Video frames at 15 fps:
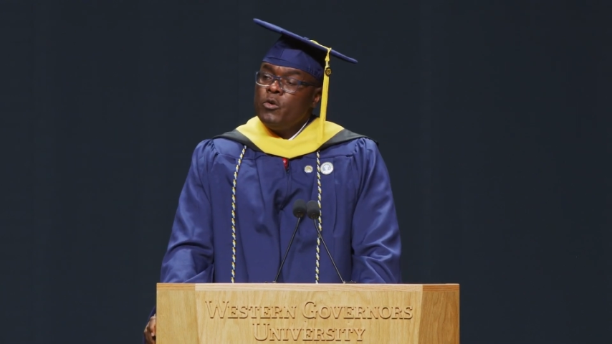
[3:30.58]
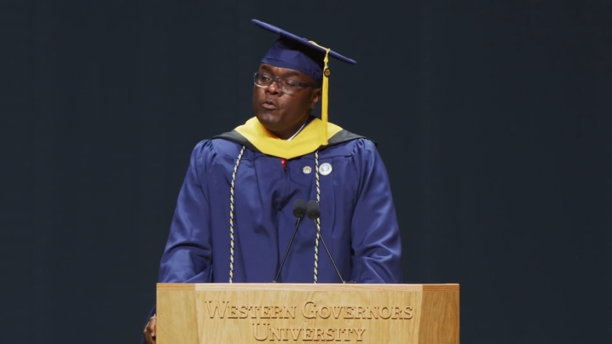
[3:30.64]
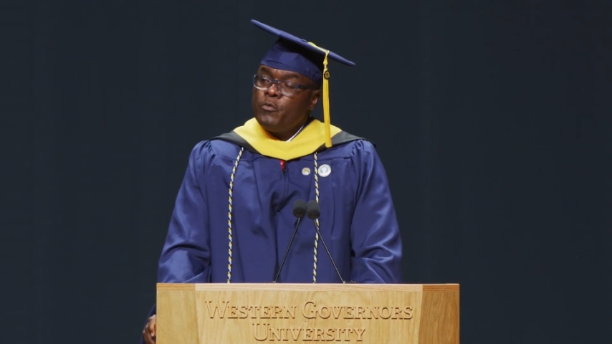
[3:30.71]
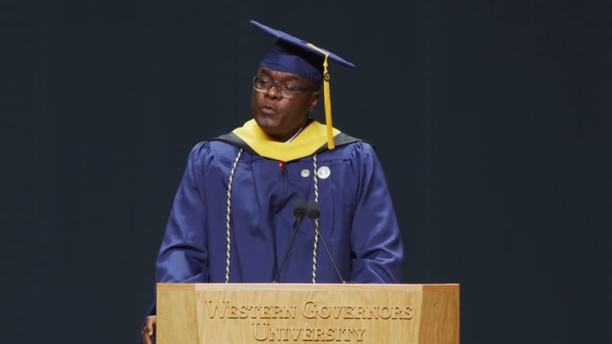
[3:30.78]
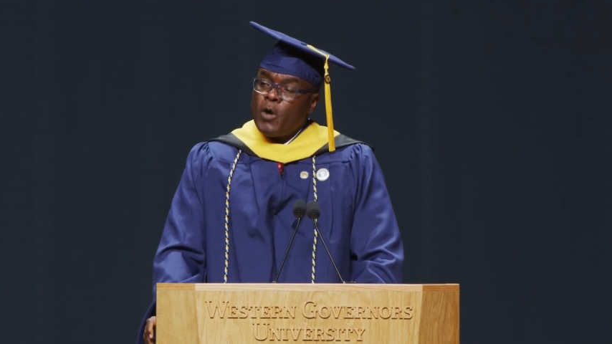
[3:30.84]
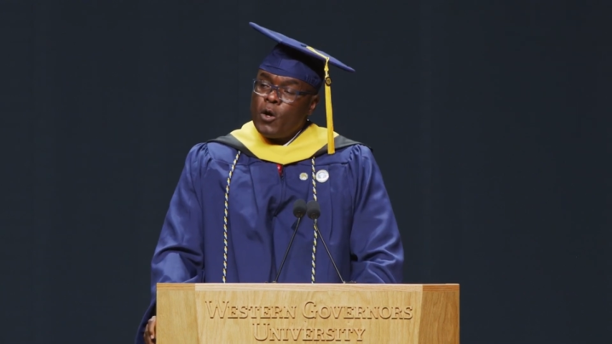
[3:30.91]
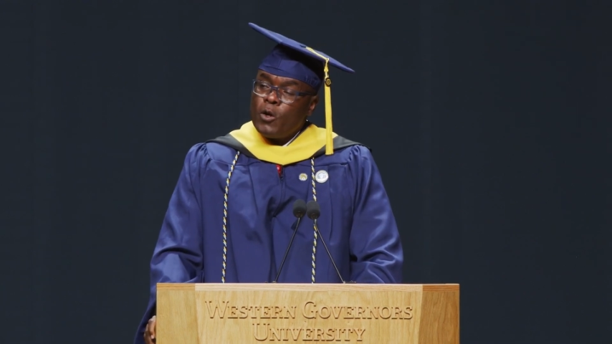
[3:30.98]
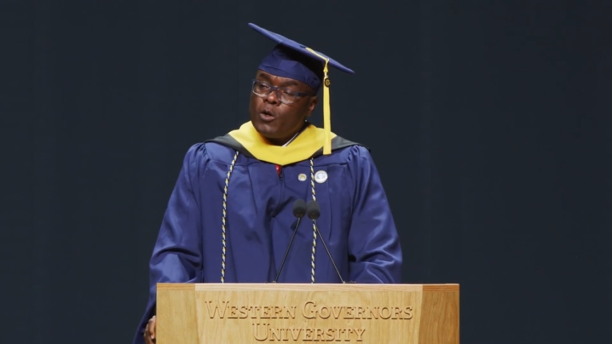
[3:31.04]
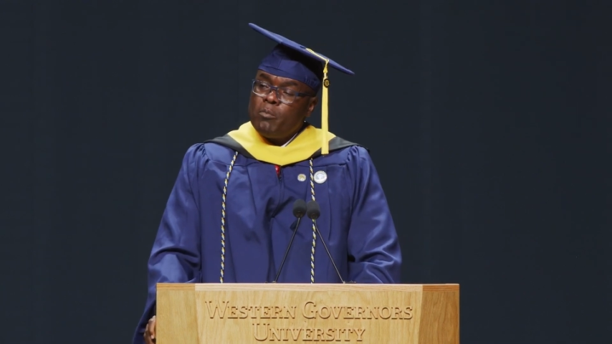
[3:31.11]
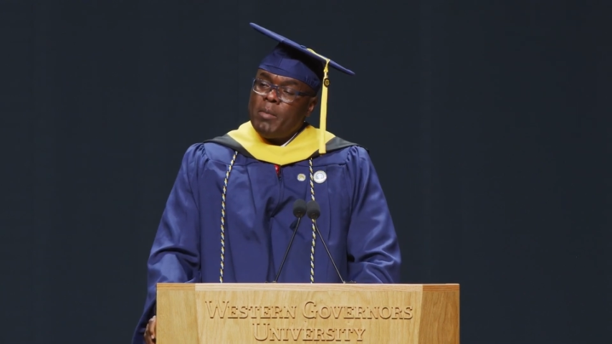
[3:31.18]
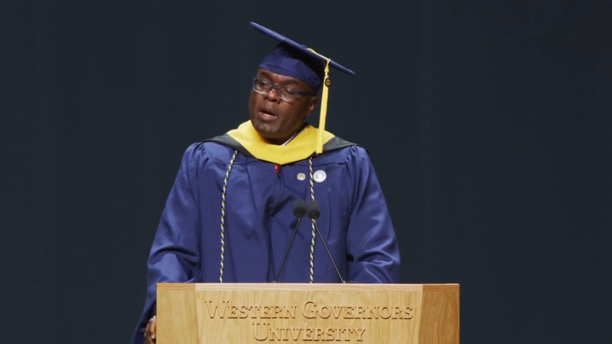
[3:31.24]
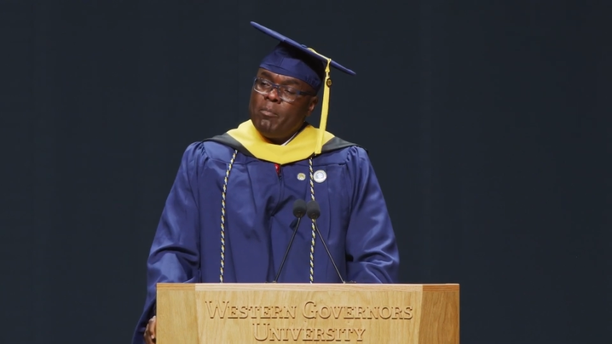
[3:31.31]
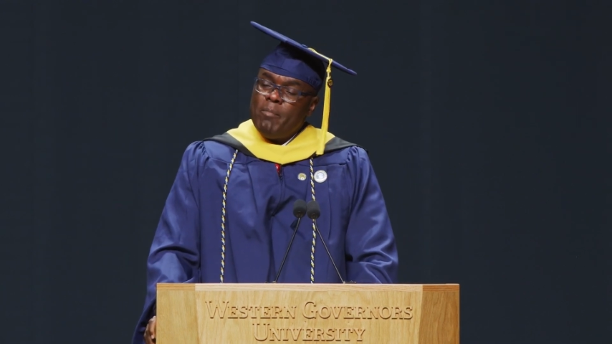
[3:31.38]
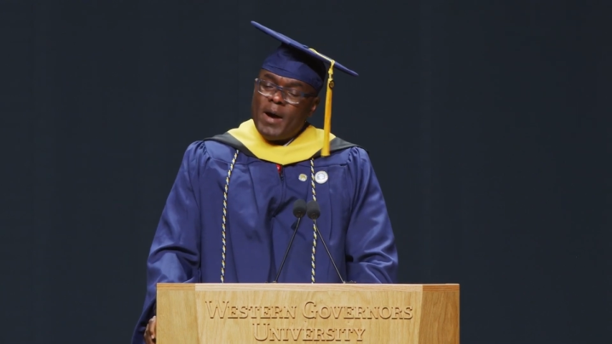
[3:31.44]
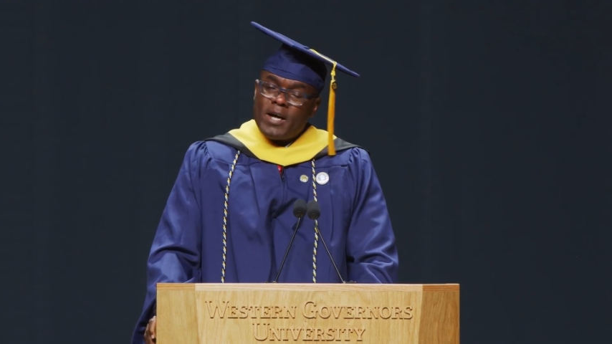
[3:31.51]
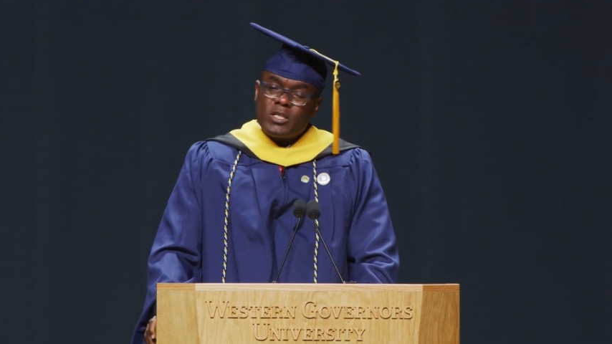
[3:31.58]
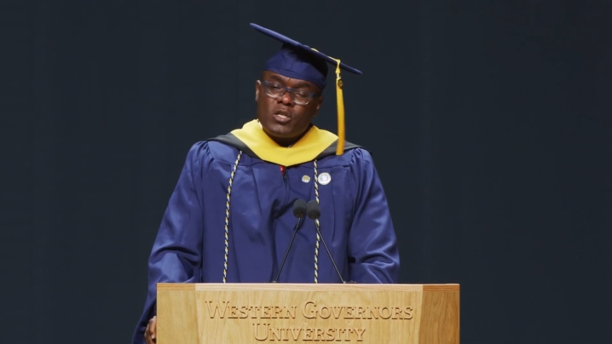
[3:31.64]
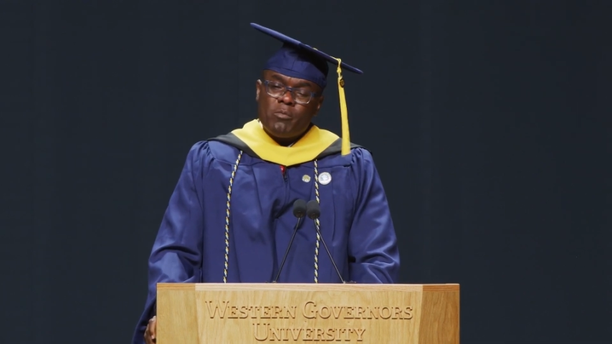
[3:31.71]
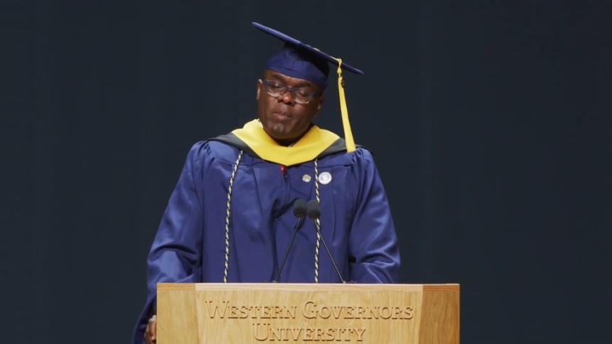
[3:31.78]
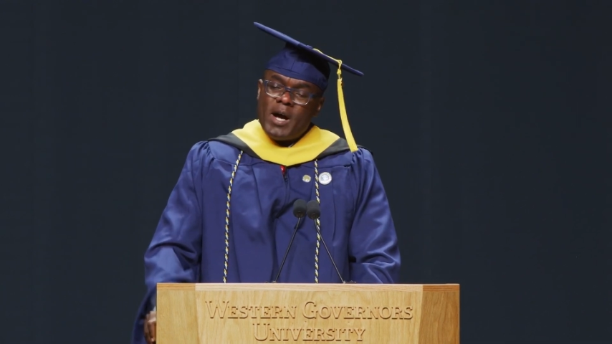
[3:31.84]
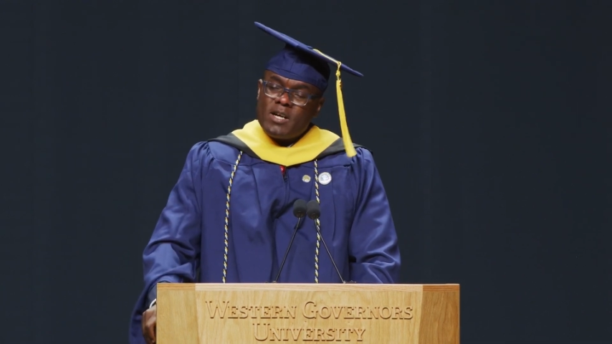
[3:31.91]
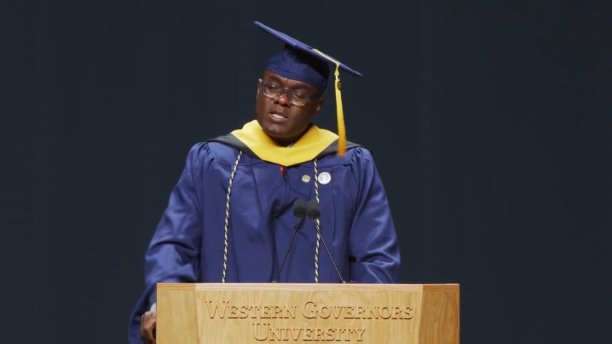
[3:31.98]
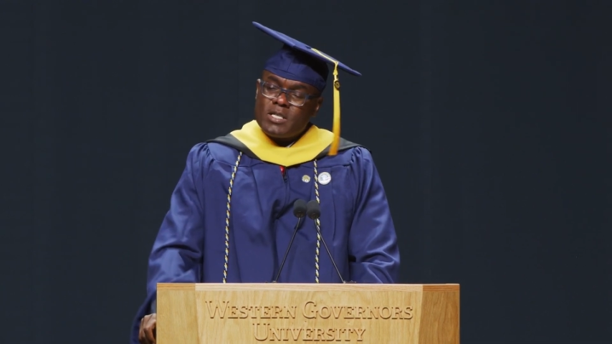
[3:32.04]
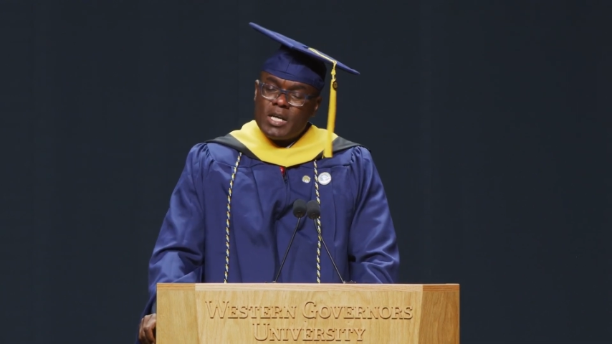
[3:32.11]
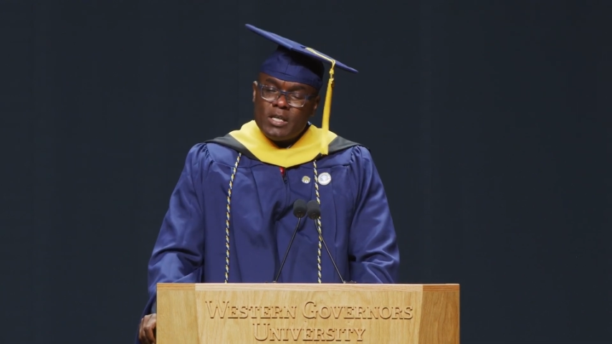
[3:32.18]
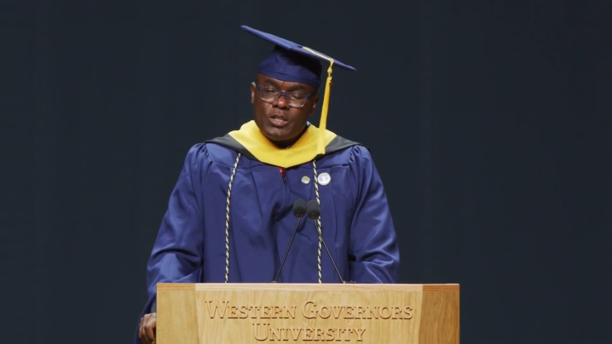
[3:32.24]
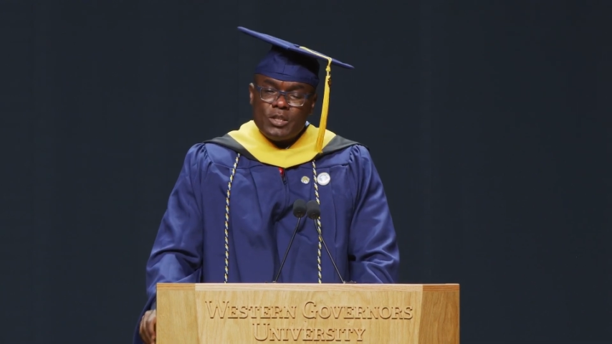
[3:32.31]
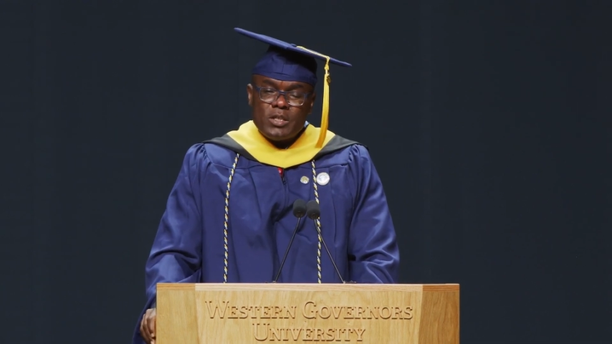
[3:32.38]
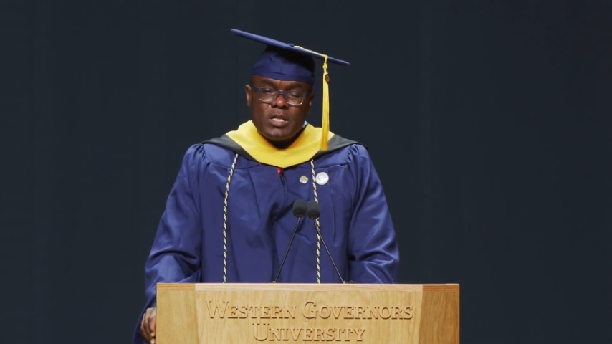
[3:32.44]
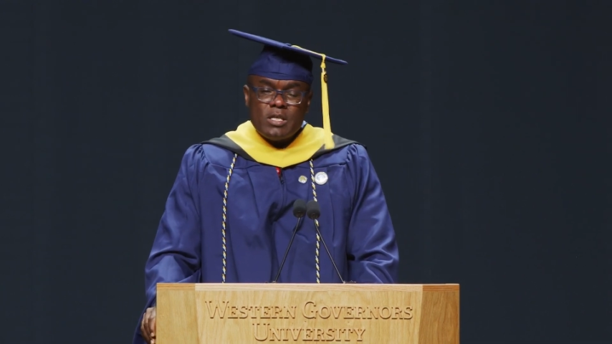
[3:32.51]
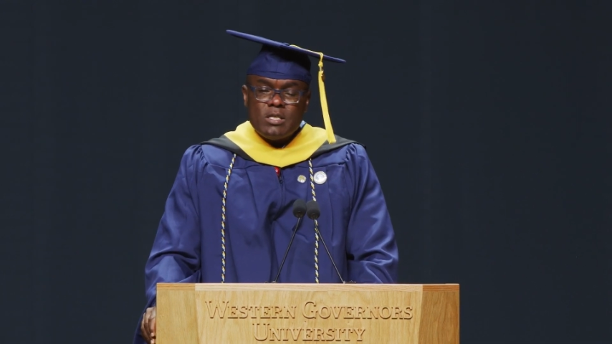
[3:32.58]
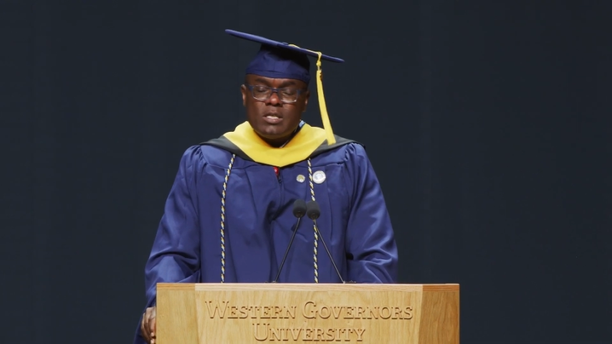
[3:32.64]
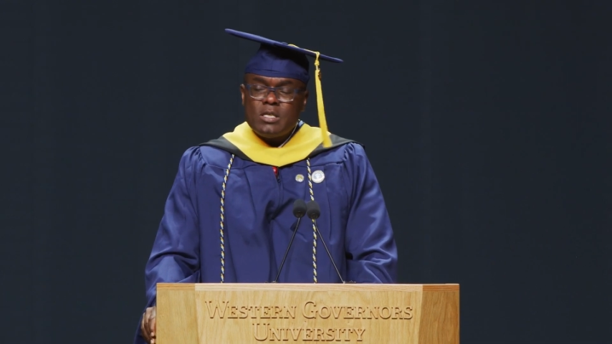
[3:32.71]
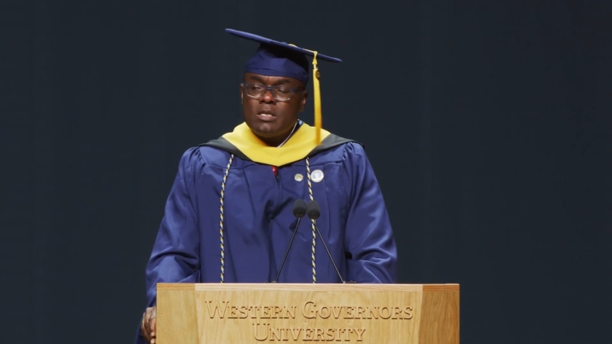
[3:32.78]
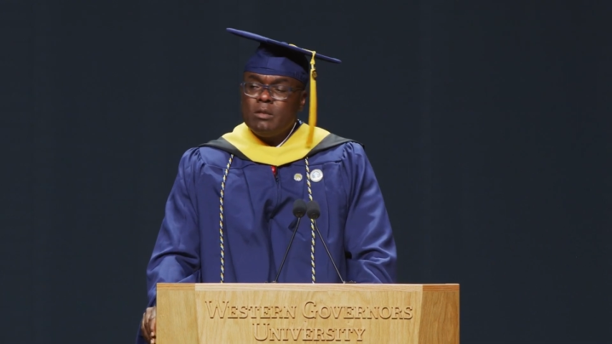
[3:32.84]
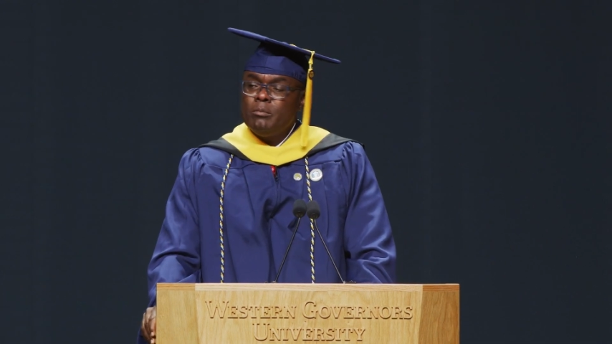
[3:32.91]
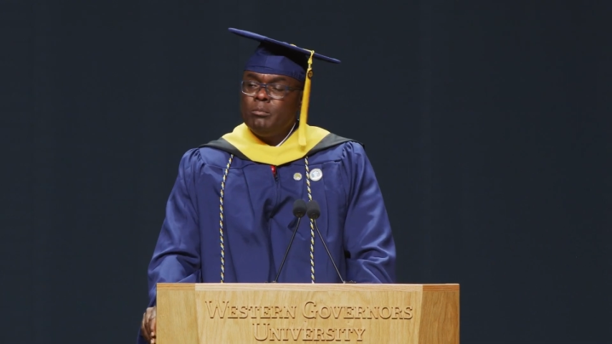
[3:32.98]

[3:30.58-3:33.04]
followed by back to back surgeries.